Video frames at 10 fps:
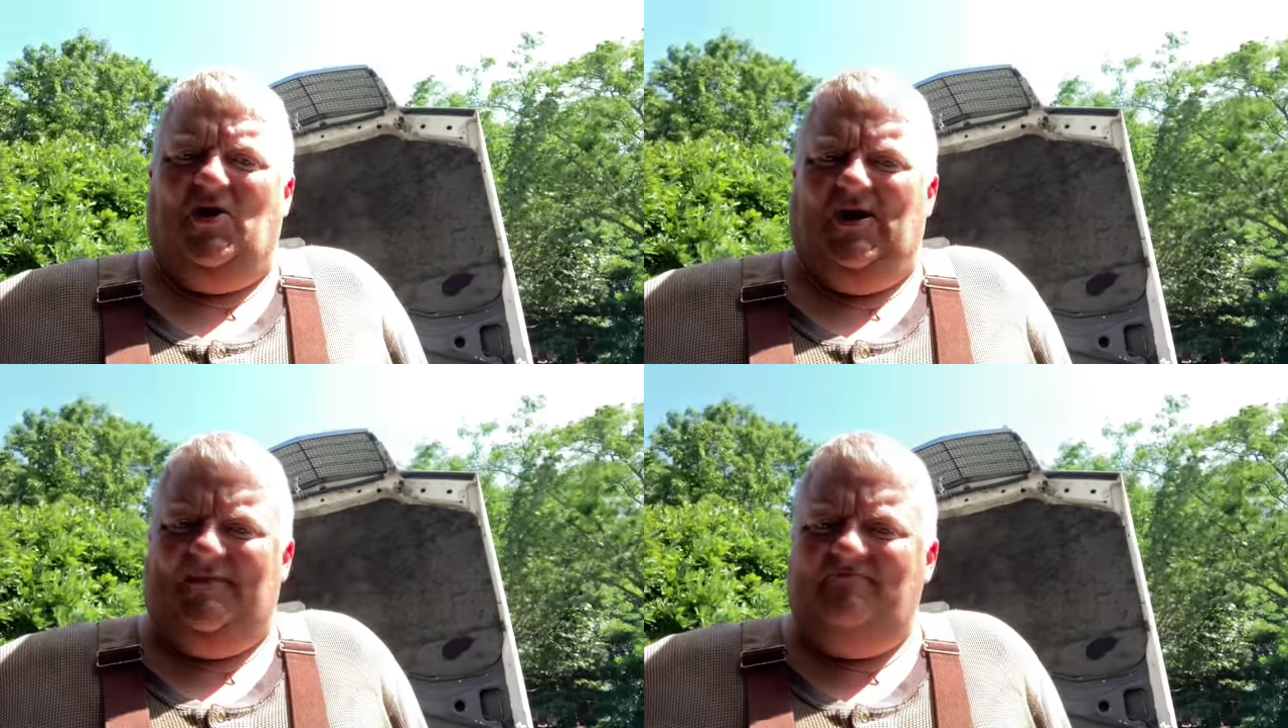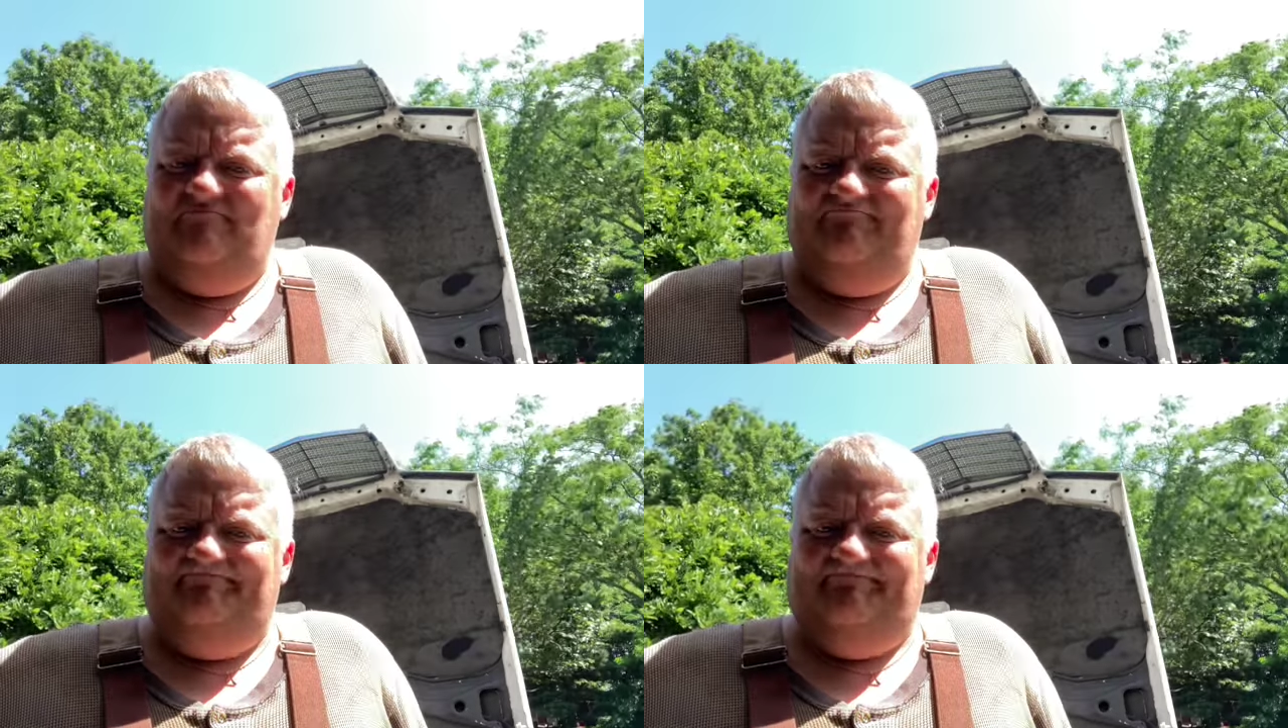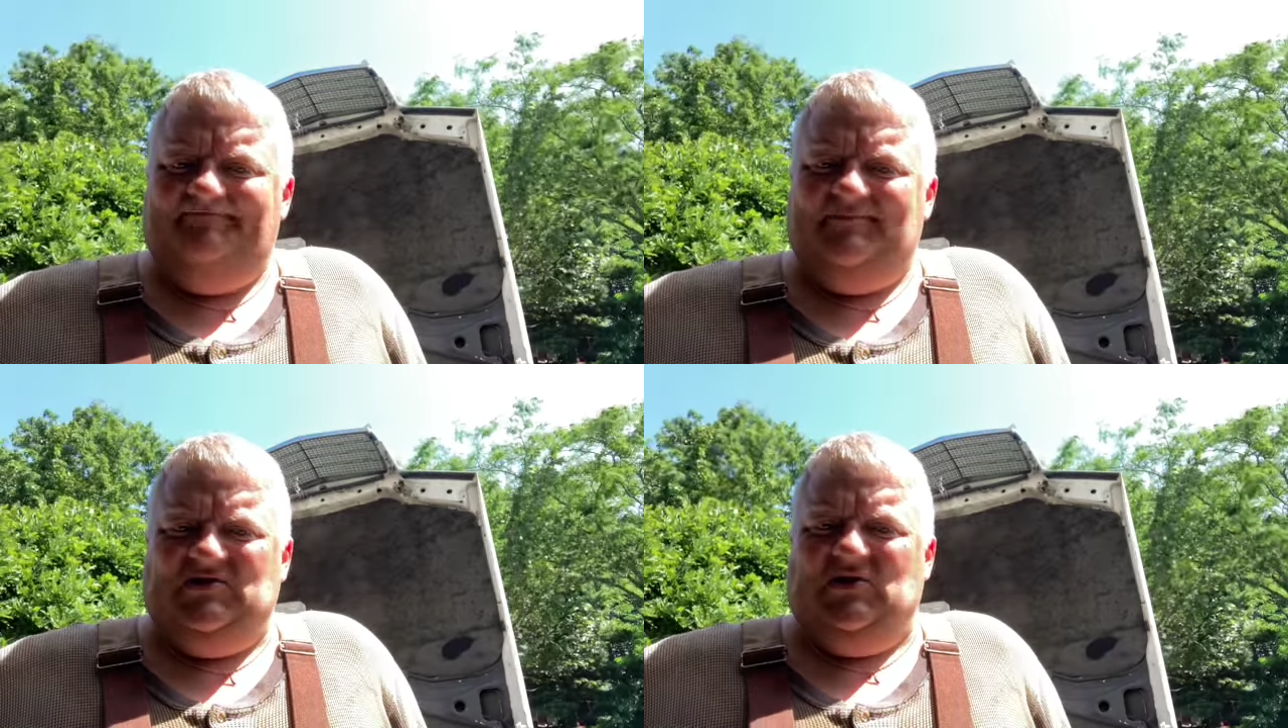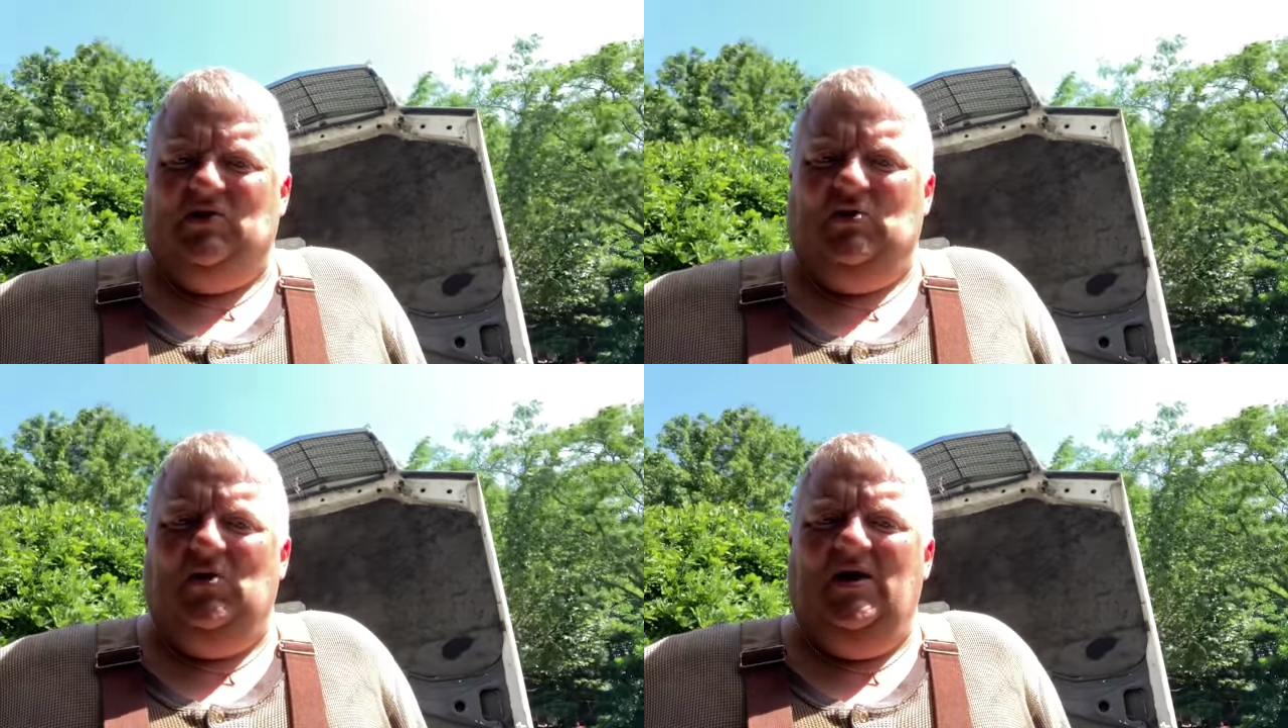on.
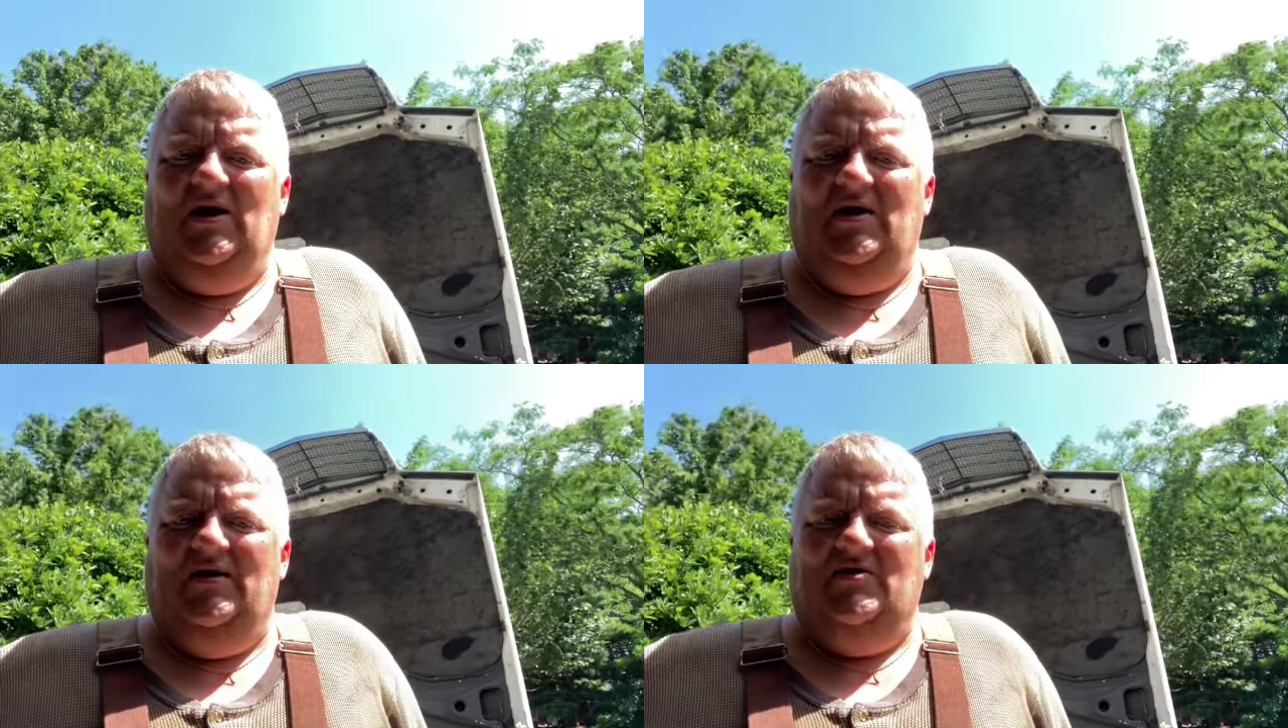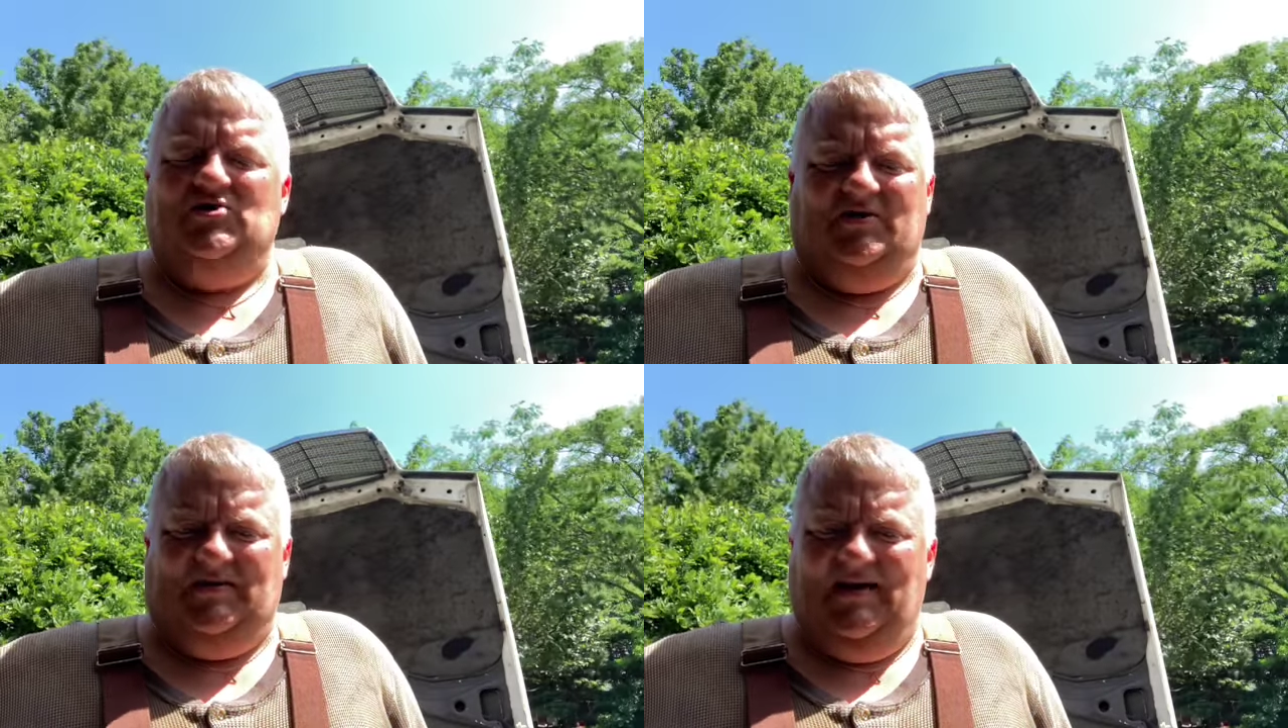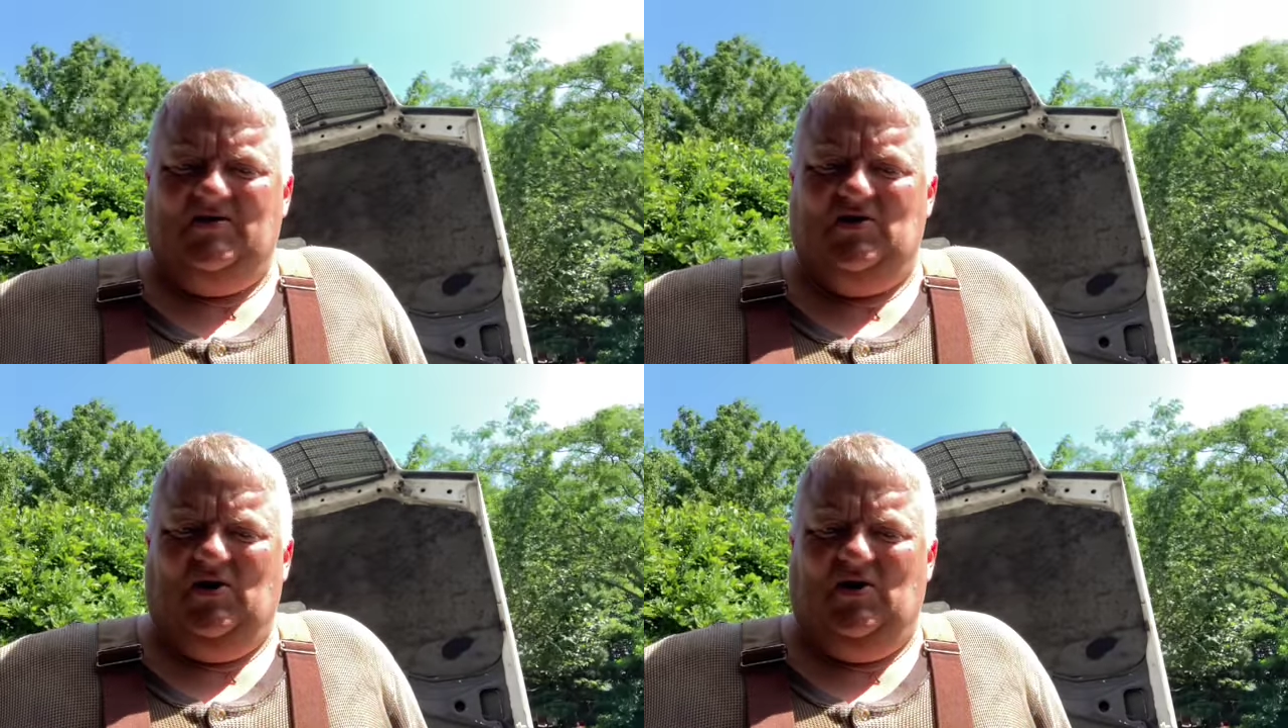So shut the engine